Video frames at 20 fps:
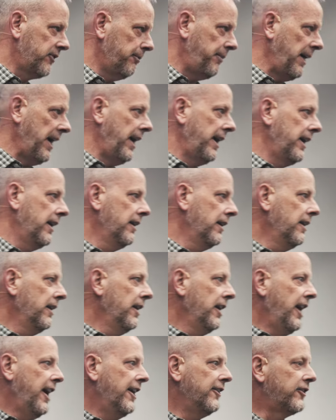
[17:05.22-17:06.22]
to pay.
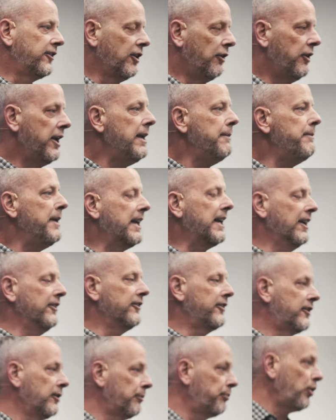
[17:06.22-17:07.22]
And so he
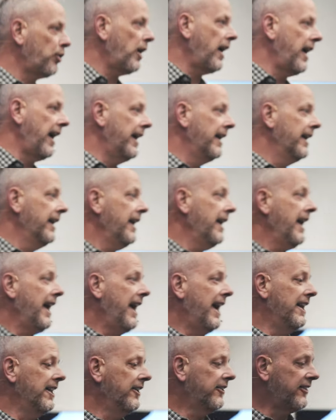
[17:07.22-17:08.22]
begins to pray.
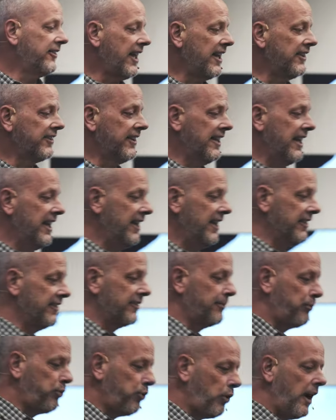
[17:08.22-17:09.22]
And it says that
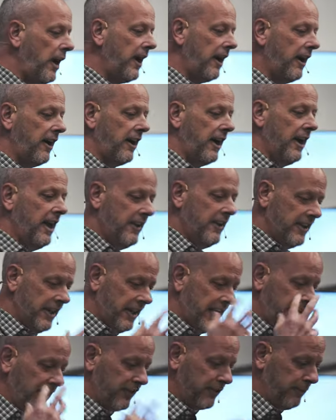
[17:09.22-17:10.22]
his prayer,
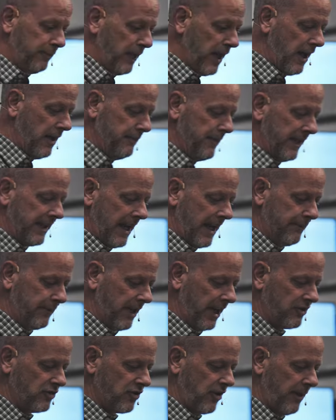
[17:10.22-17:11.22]
that his blood became
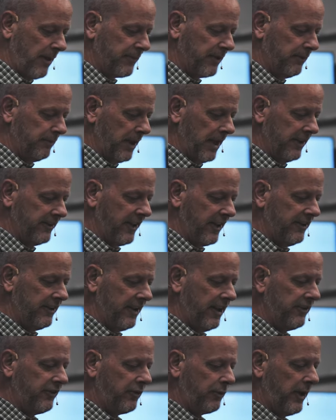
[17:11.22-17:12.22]
like drops of blood.
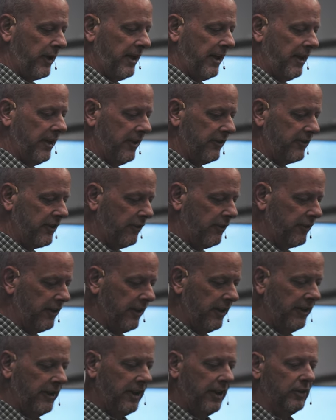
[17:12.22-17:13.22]
Let, us read it. It's over
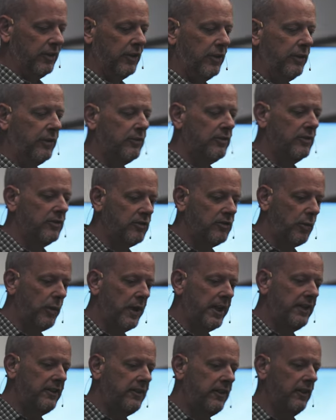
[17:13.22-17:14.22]
in uh, Luke
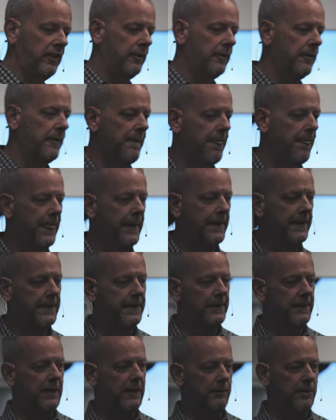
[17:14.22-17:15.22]
22.
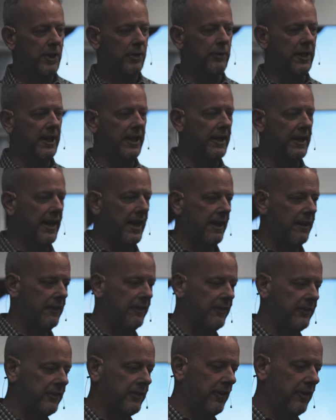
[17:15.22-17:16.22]
I'm going to read it out
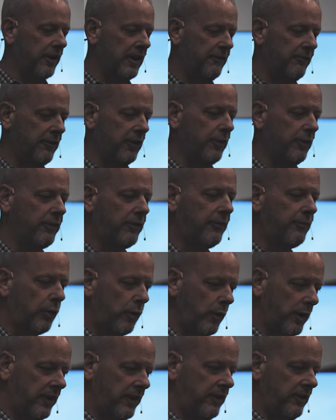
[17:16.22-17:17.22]
uh, starting in verse
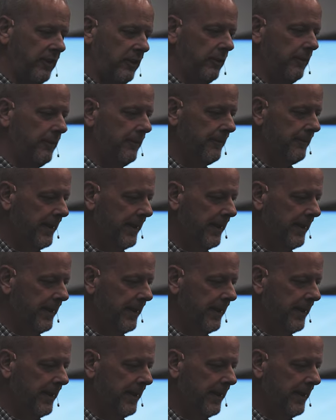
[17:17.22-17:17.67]
42.